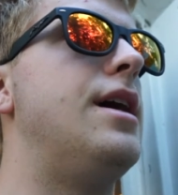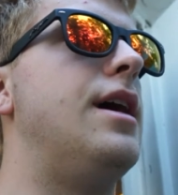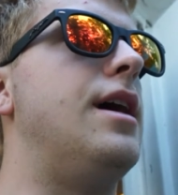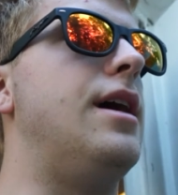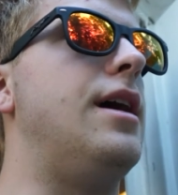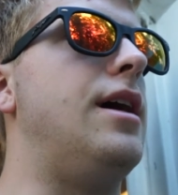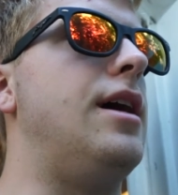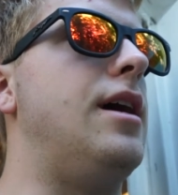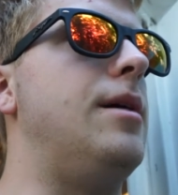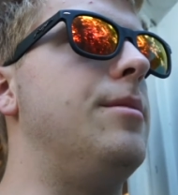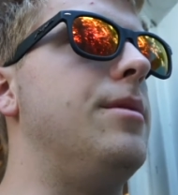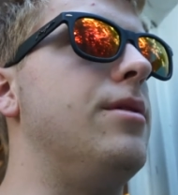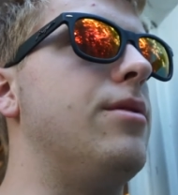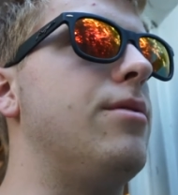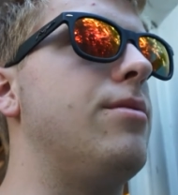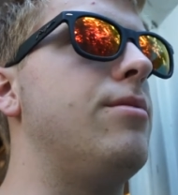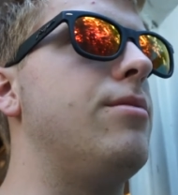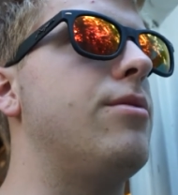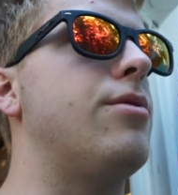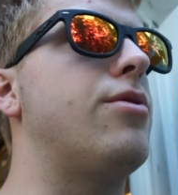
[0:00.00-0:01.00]

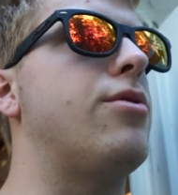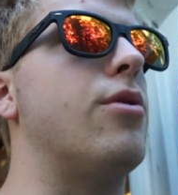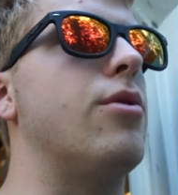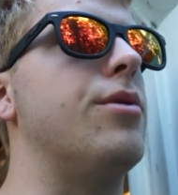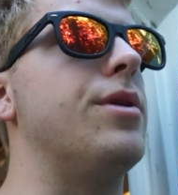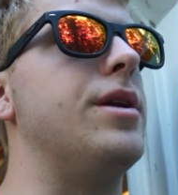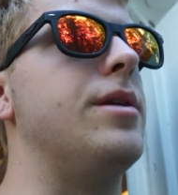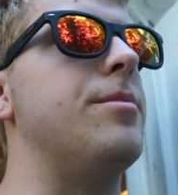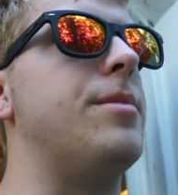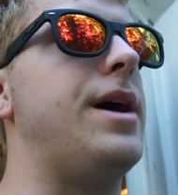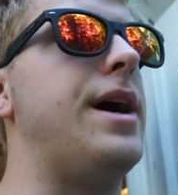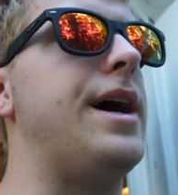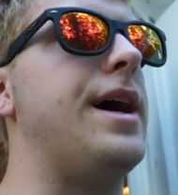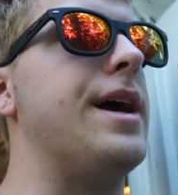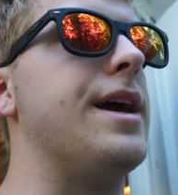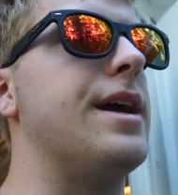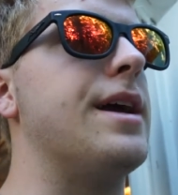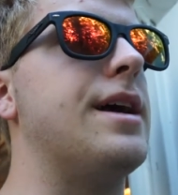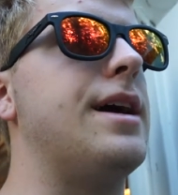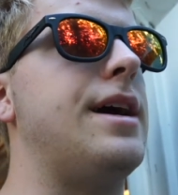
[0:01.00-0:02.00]
and throwing in
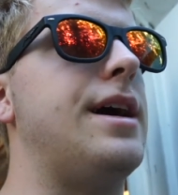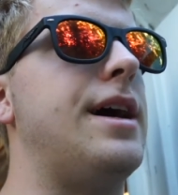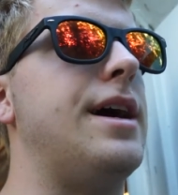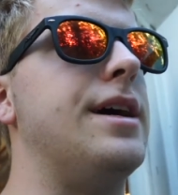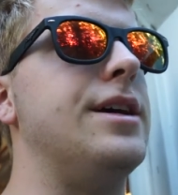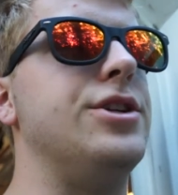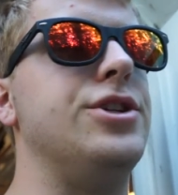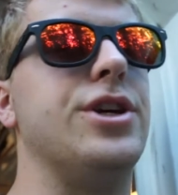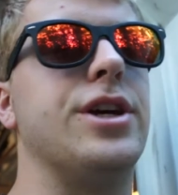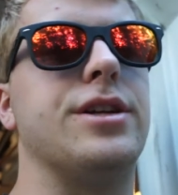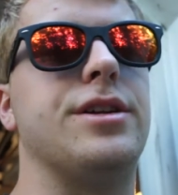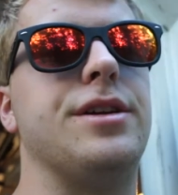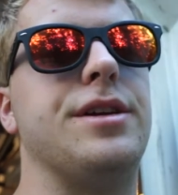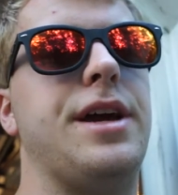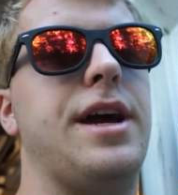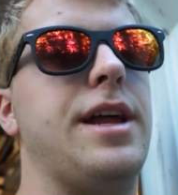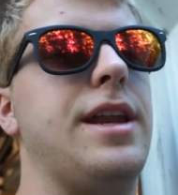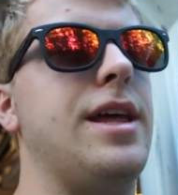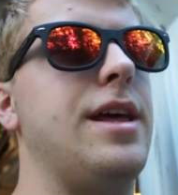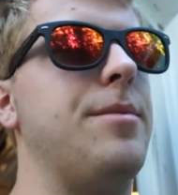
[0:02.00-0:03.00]
my Injector
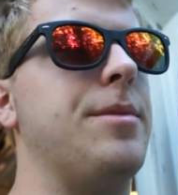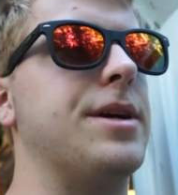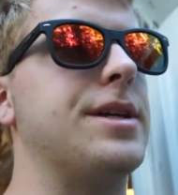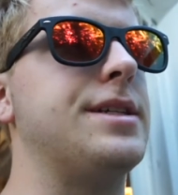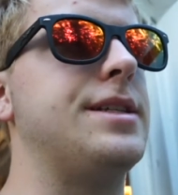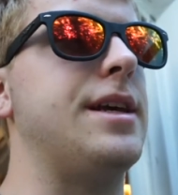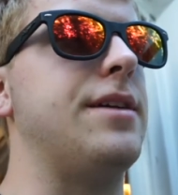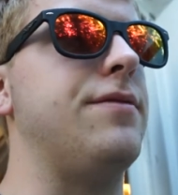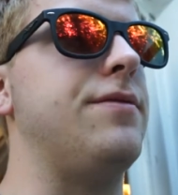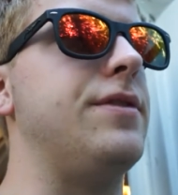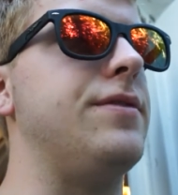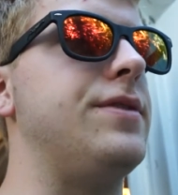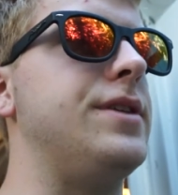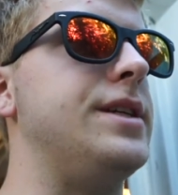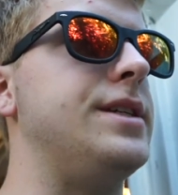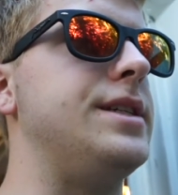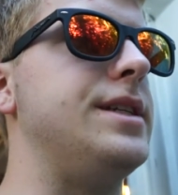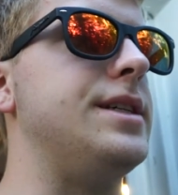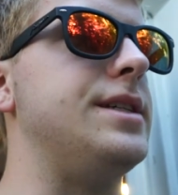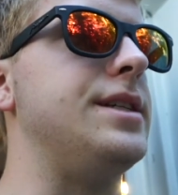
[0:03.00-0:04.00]
Dynamics
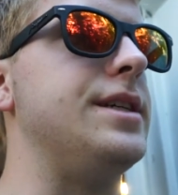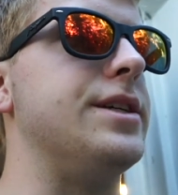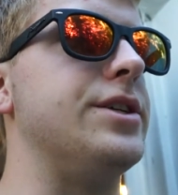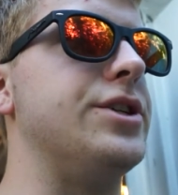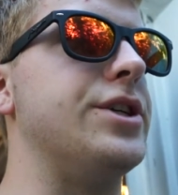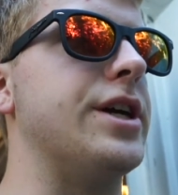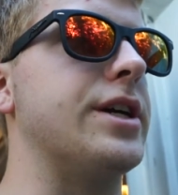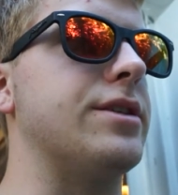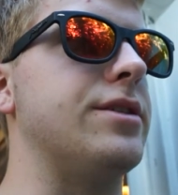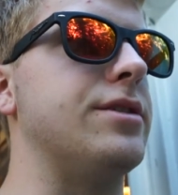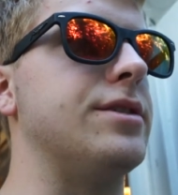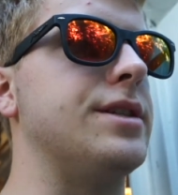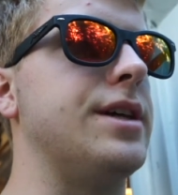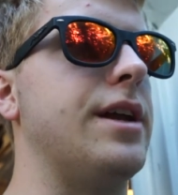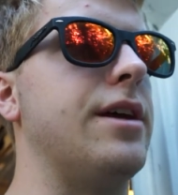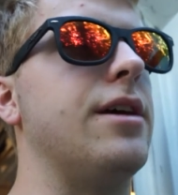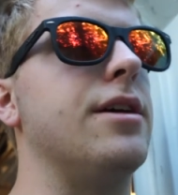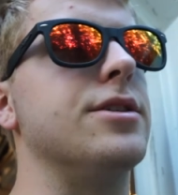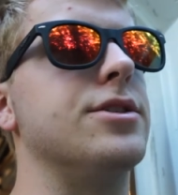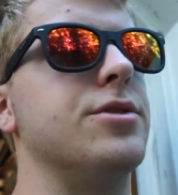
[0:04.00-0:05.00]
1050cc injectors that
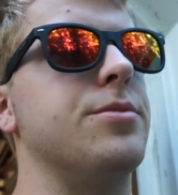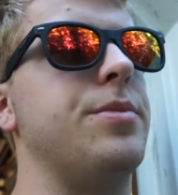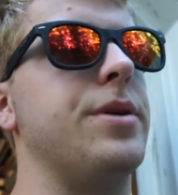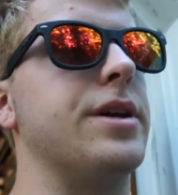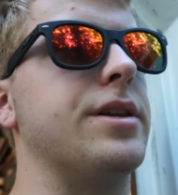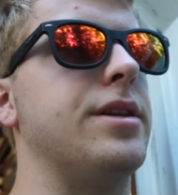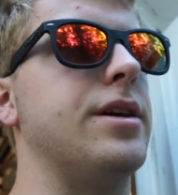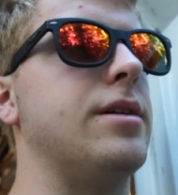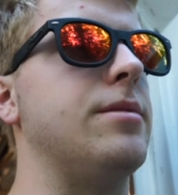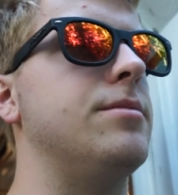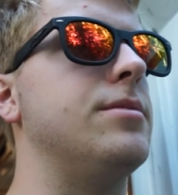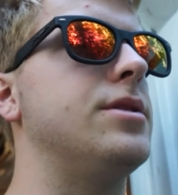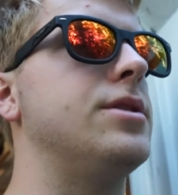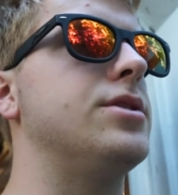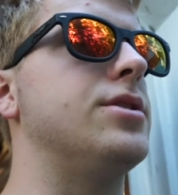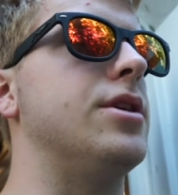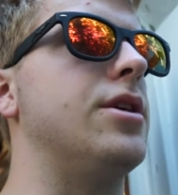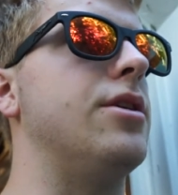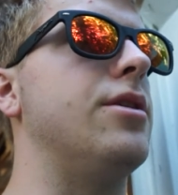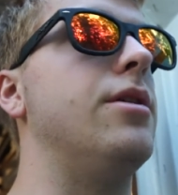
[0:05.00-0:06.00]
I also picked up.
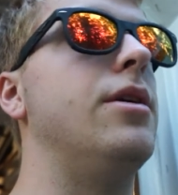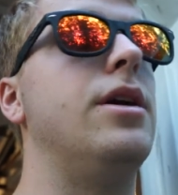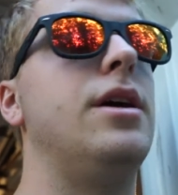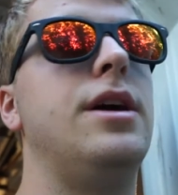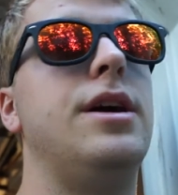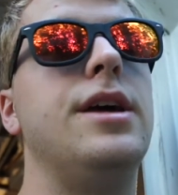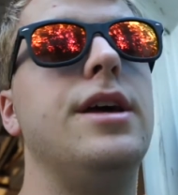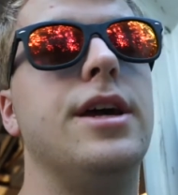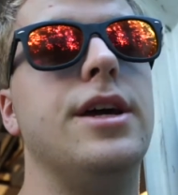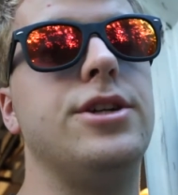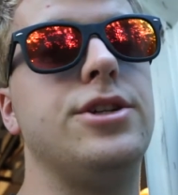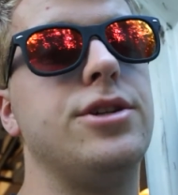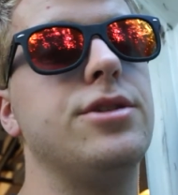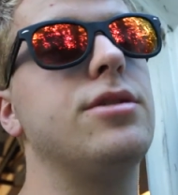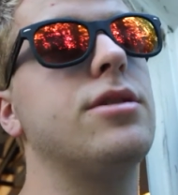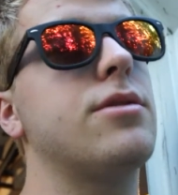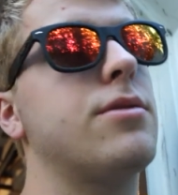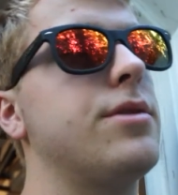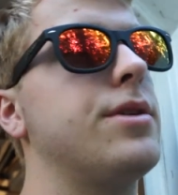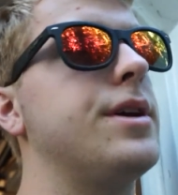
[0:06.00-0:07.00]
So it should
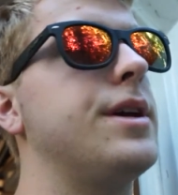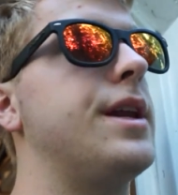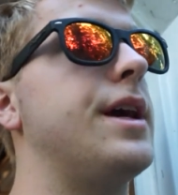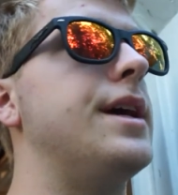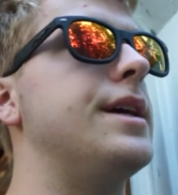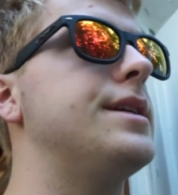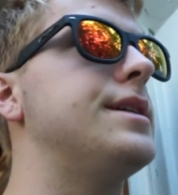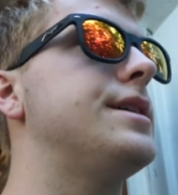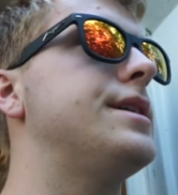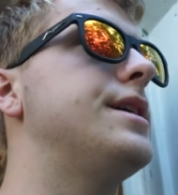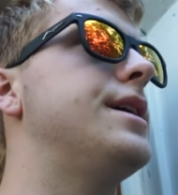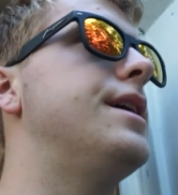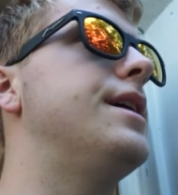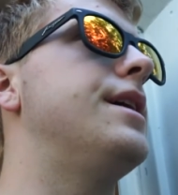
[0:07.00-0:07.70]
look really nice.